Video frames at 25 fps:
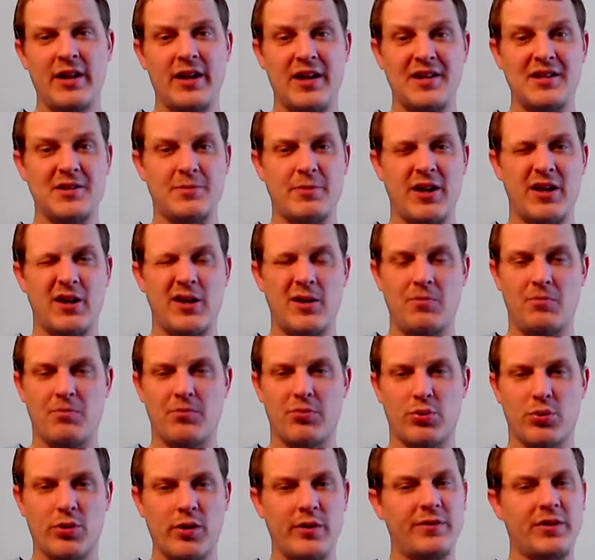It has been a
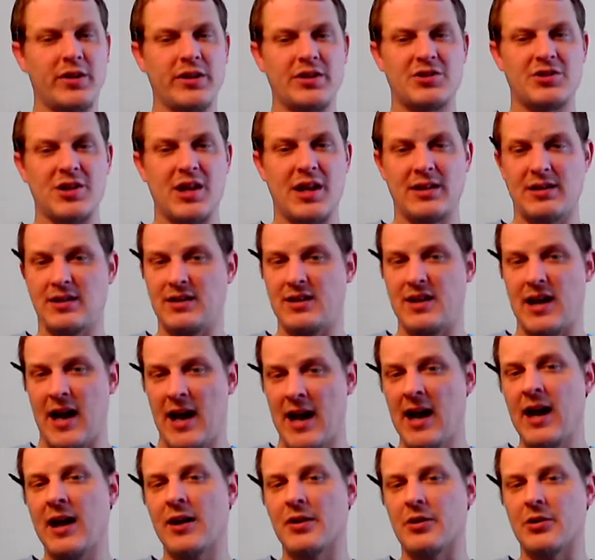privilege and an
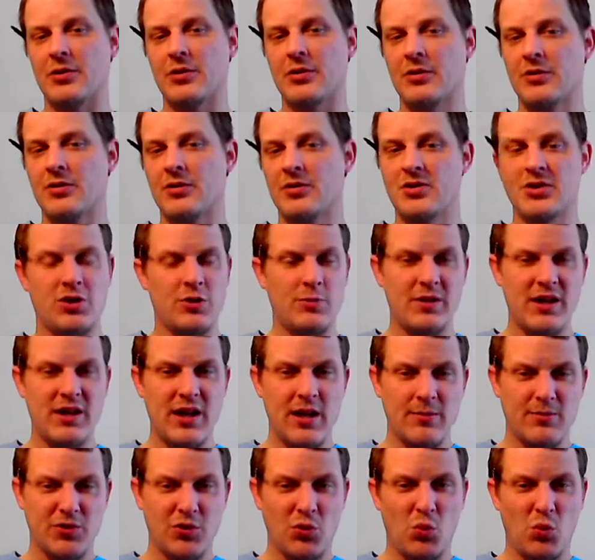honor to be
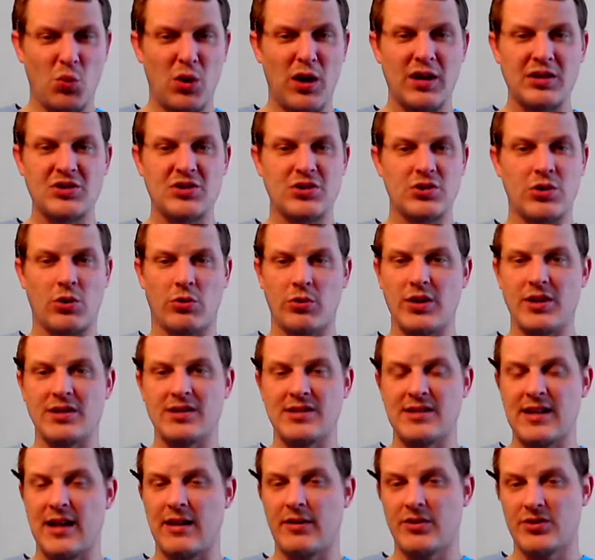able to watch Tony
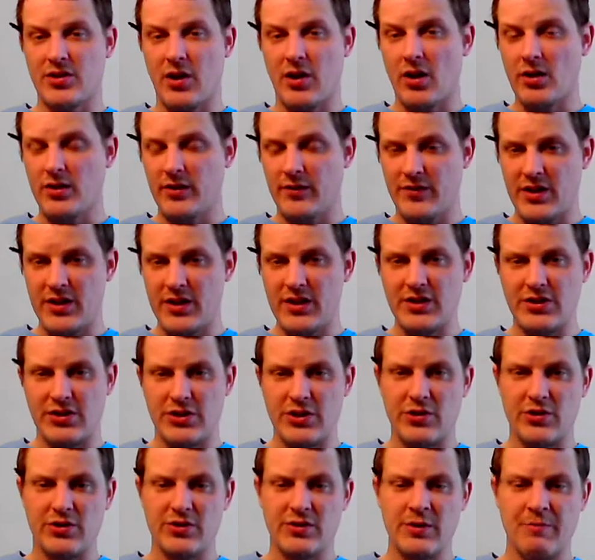Gonzalez all of these
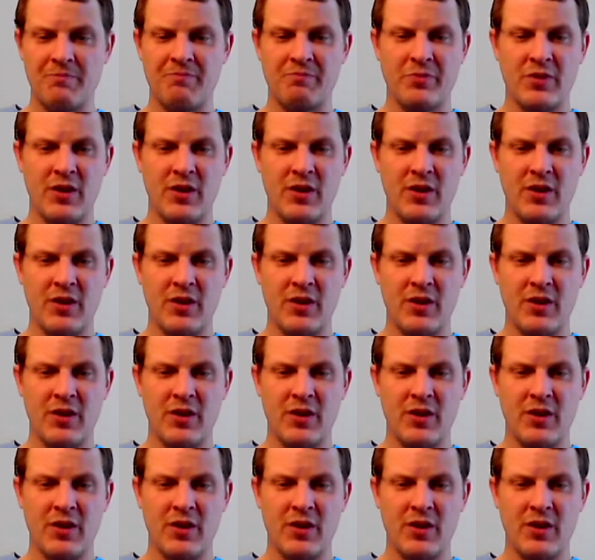years.